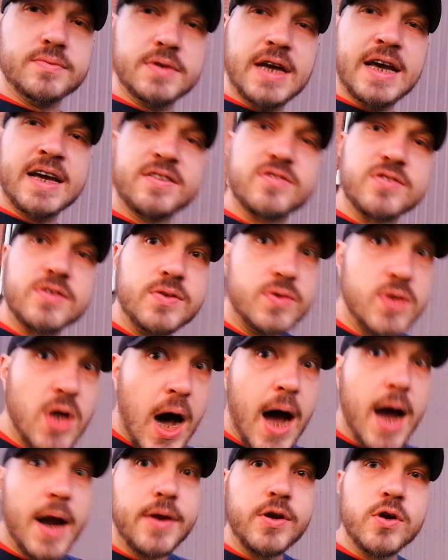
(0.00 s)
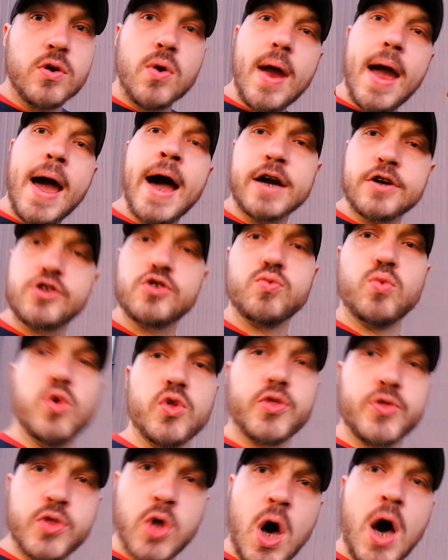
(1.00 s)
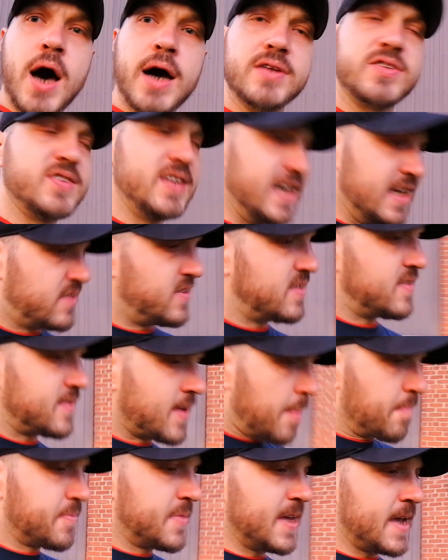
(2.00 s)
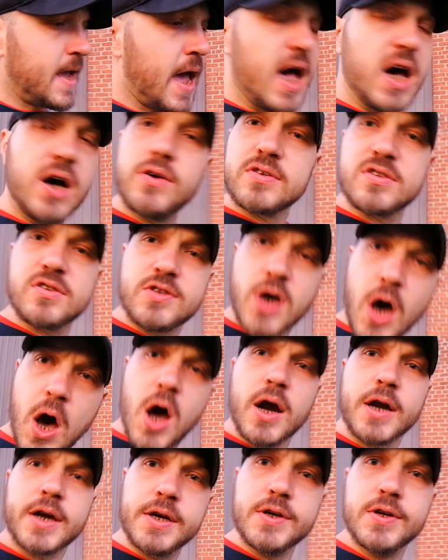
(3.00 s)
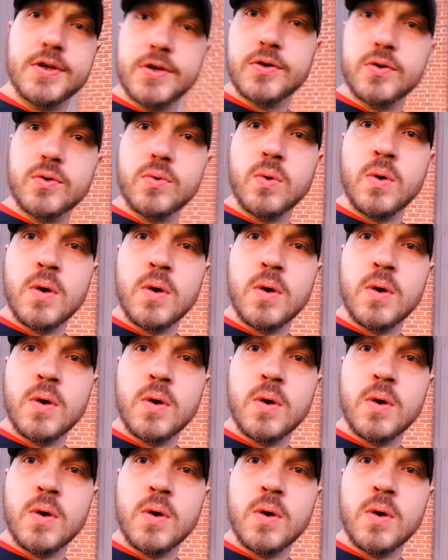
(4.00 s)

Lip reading: it's not your actual thoughts. It's something else talking to you.